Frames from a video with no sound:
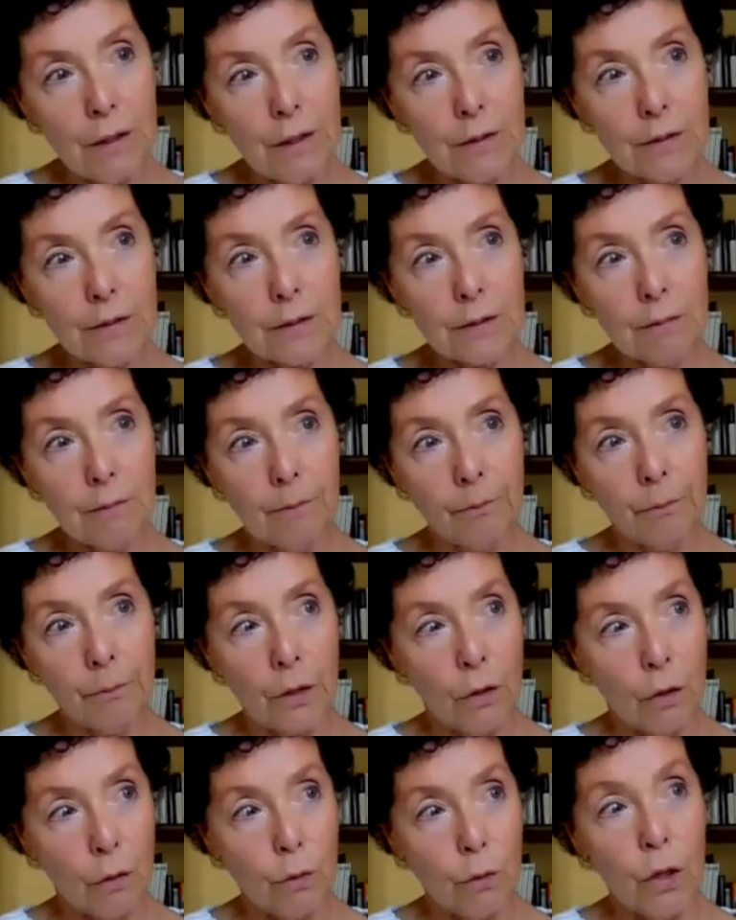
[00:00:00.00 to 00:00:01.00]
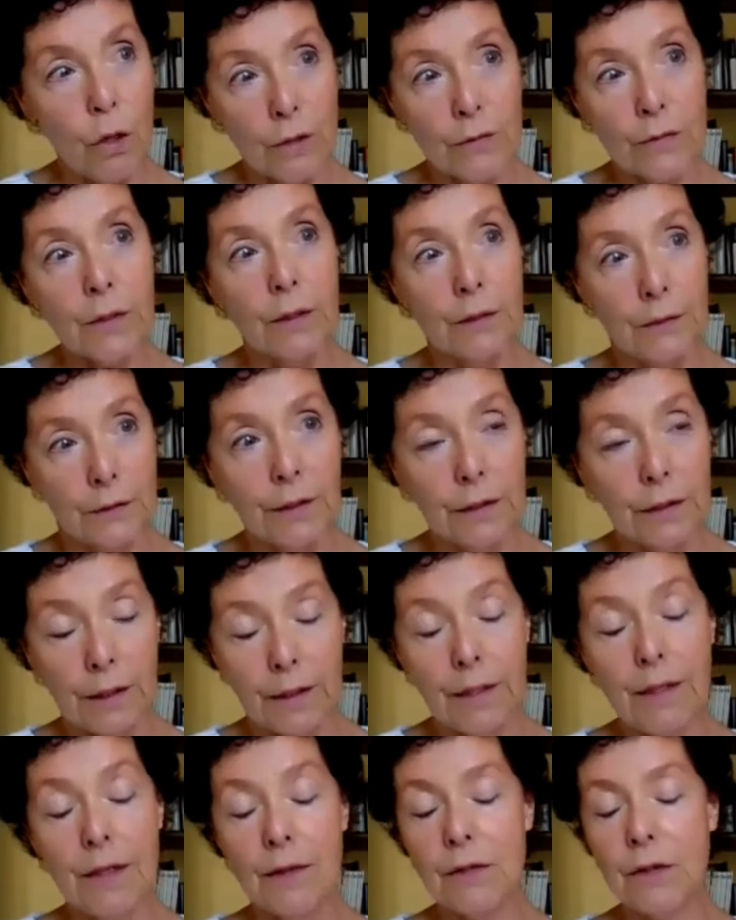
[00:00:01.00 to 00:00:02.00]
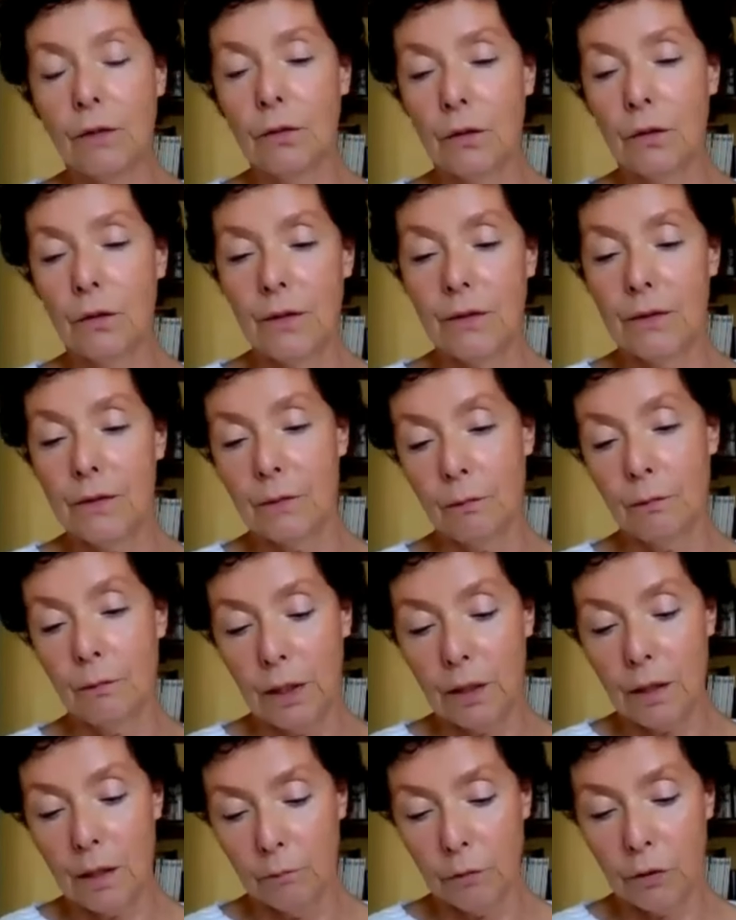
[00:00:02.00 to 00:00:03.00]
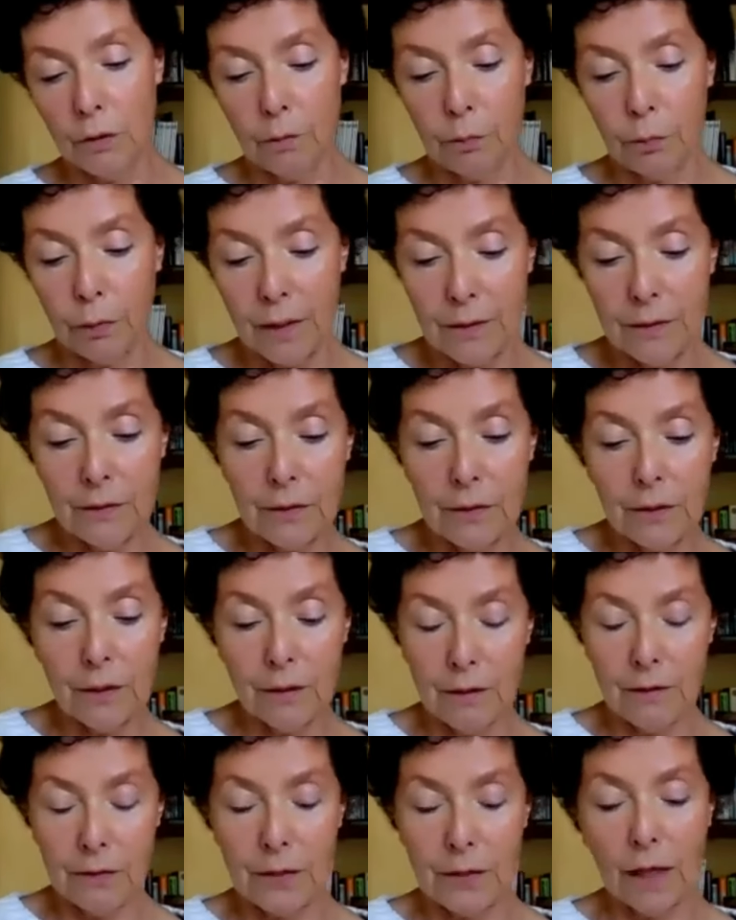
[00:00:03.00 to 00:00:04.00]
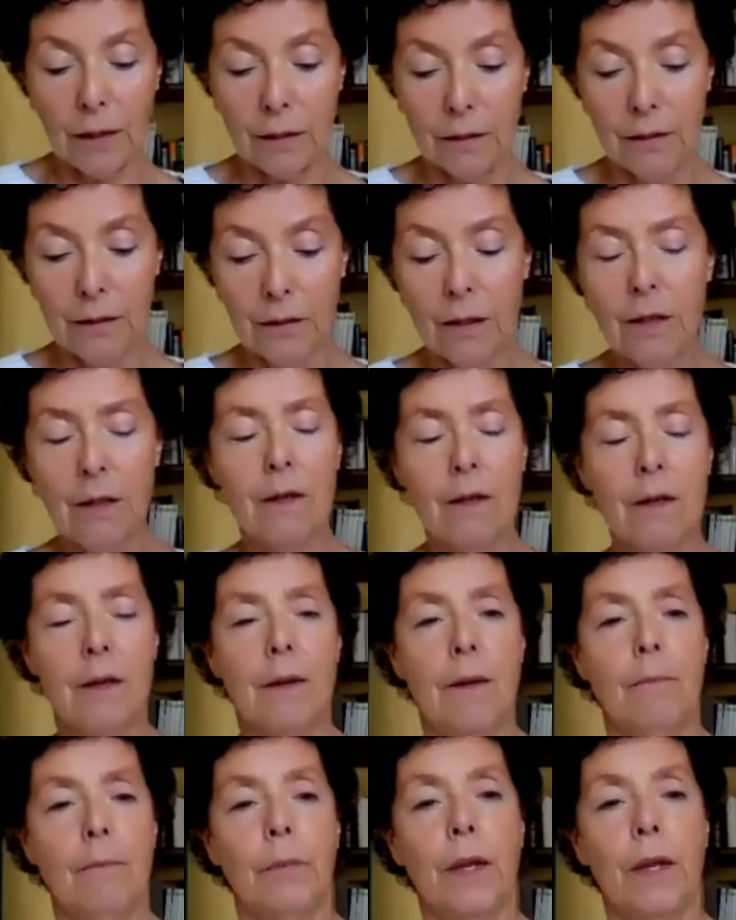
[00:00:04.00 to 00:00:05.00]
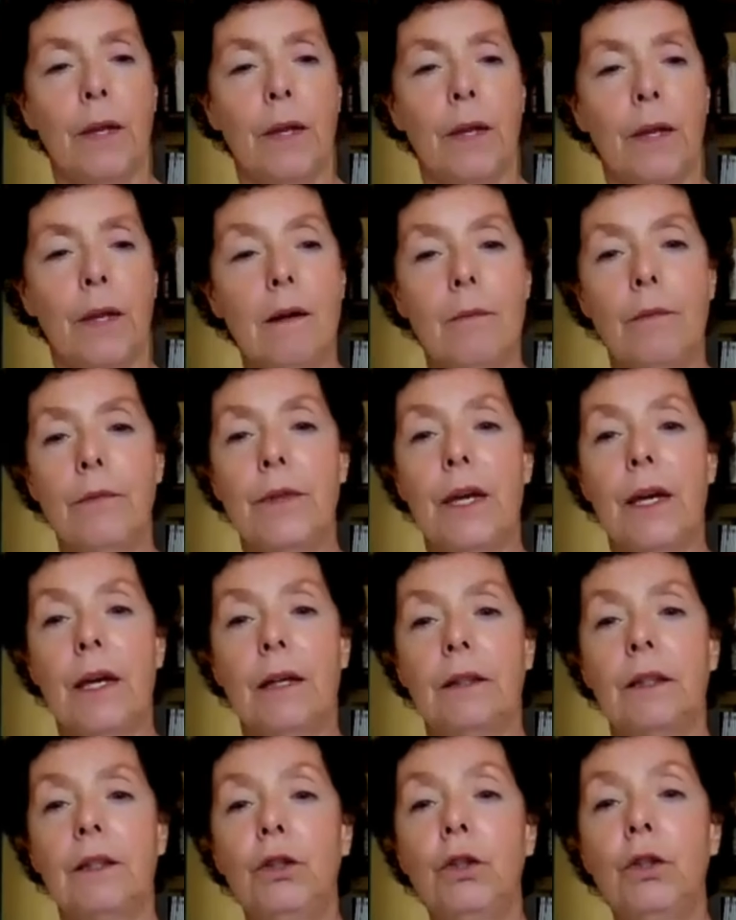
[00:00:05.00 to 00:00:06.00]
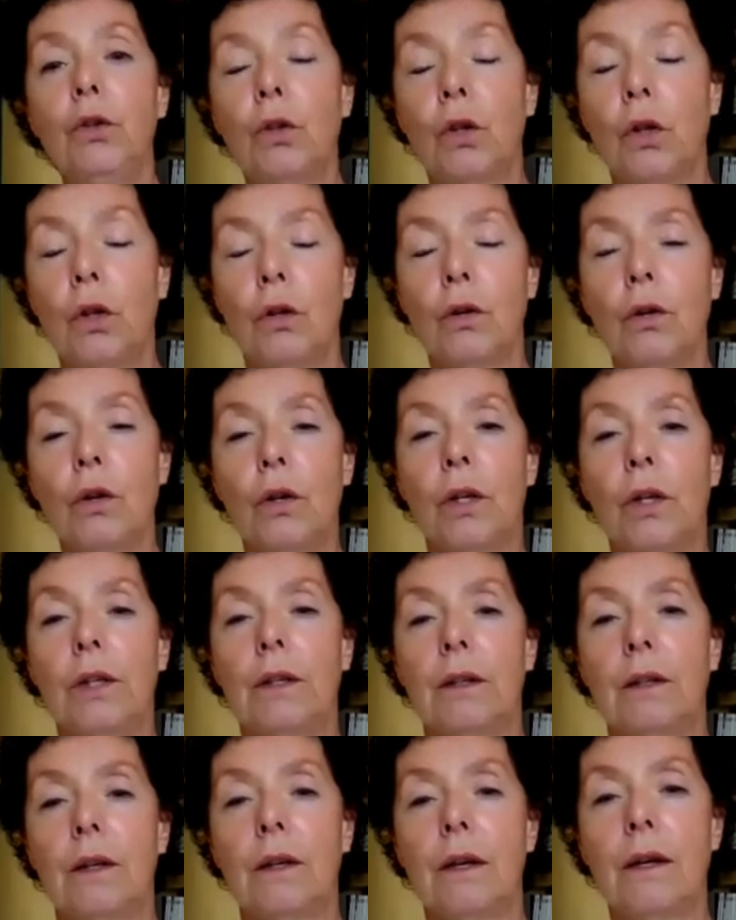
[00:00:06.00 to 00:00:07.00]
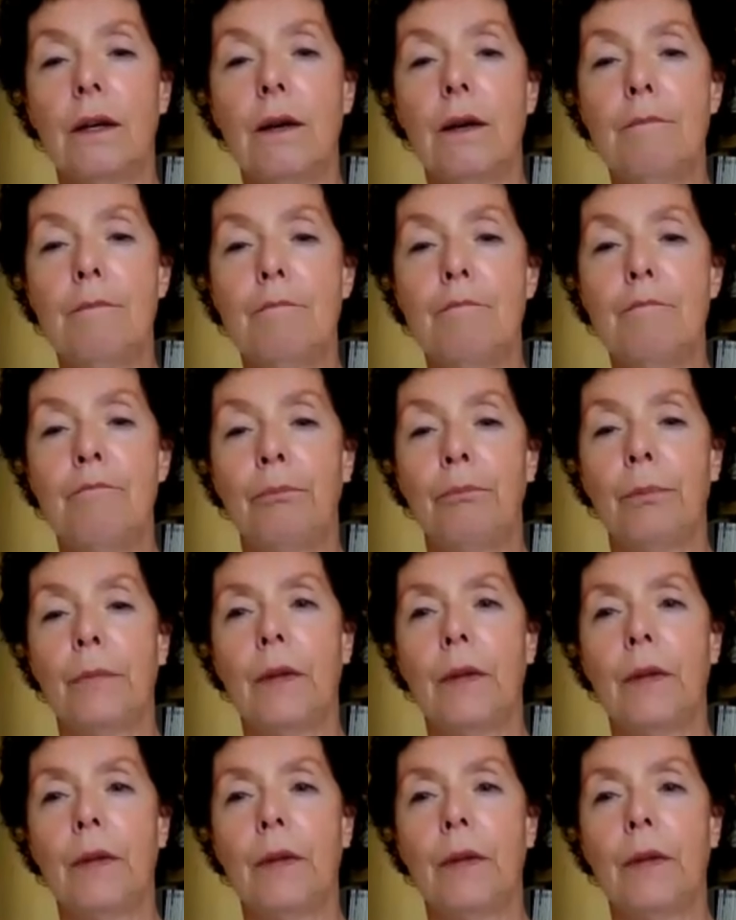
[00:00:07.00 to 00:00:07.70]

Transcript: is or was and still is you know this is we come to the presence here in a second uh, that you could um,